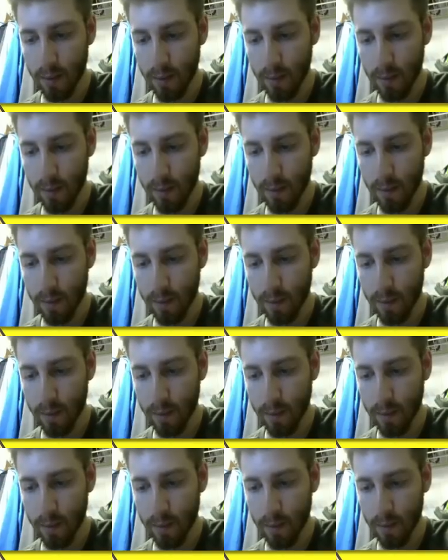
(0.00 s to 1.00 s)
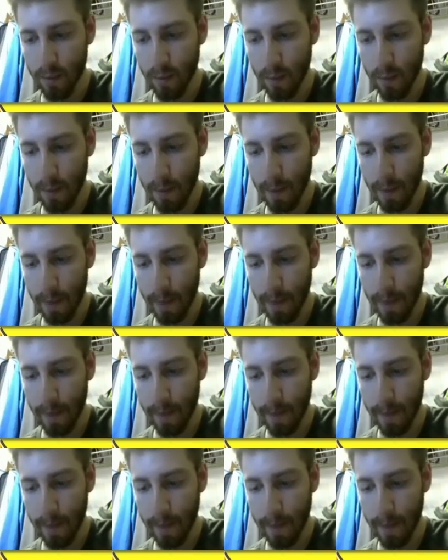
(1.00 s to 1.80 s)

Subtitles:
Nobody speaks.